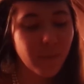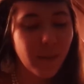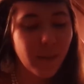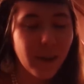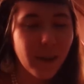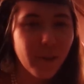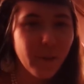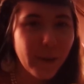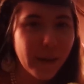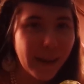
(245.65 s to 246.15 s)

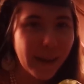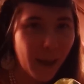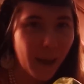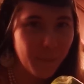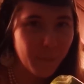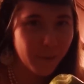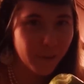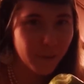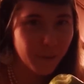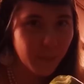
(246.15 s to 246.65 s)
that quick
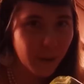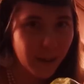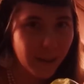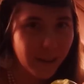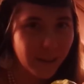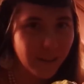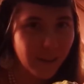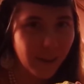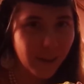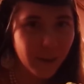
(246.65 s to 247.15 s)
apple spell
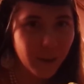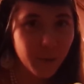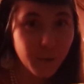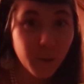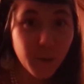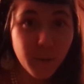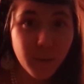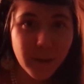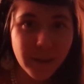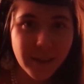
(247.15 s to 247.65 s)
I taught you
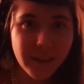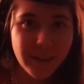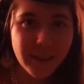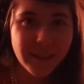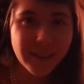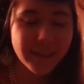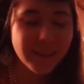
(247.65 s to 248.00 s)
will work.